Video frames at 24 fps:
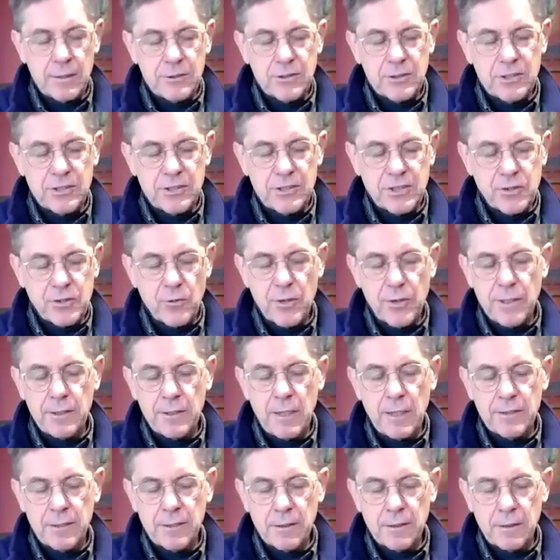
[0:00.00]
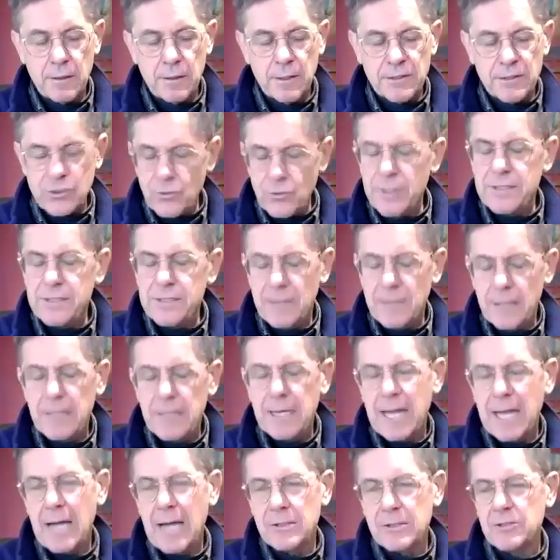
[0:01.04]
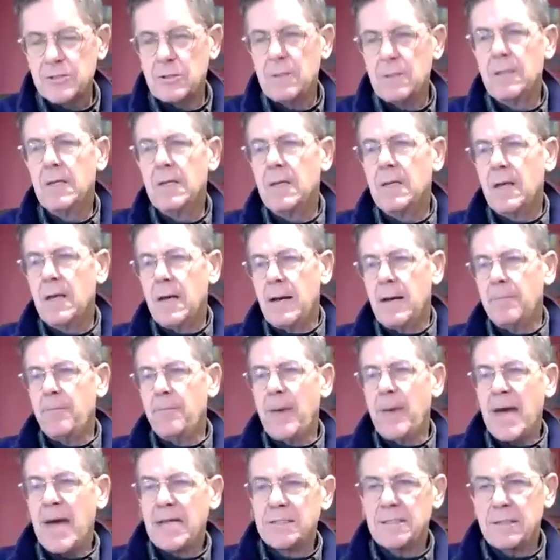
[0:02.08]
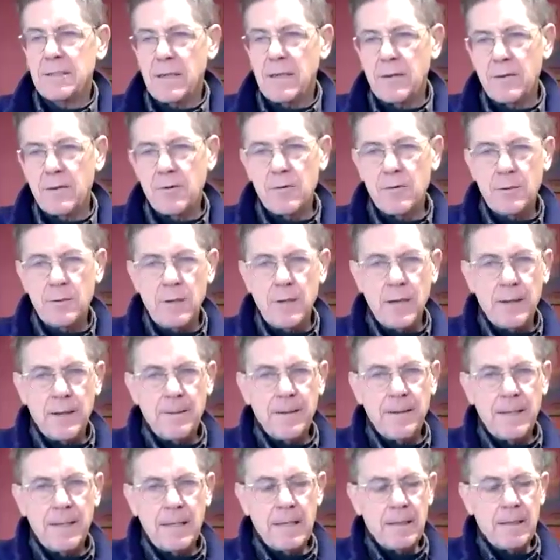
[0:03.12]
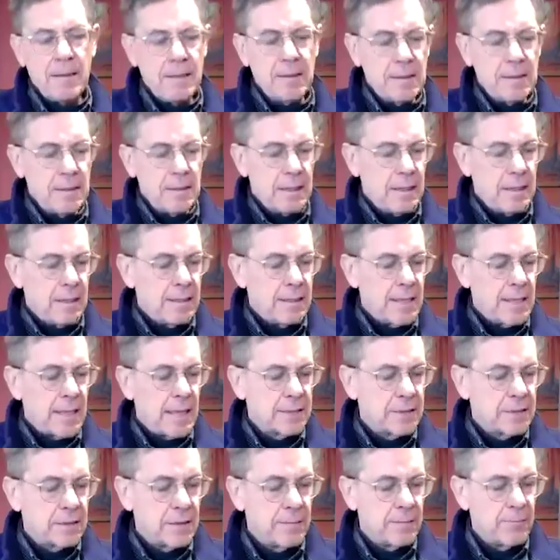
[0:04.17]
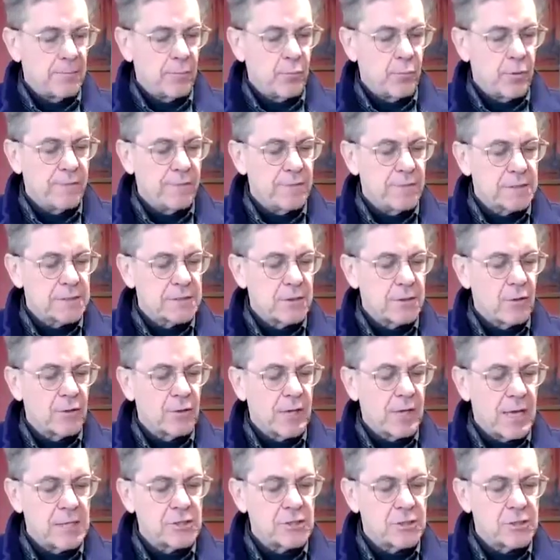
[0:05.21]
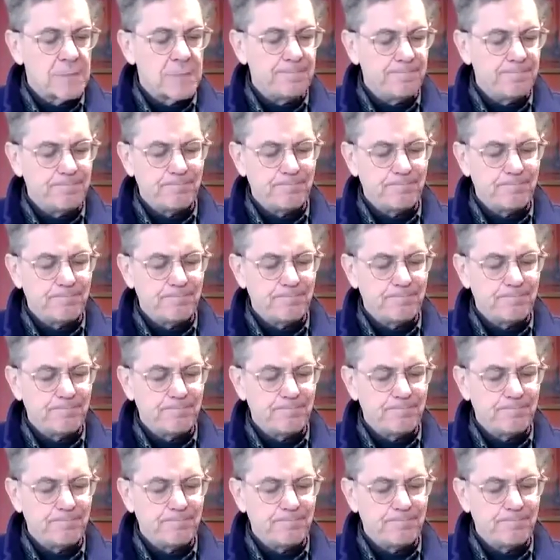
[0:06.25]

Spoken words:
storytelling council back together in that previous location.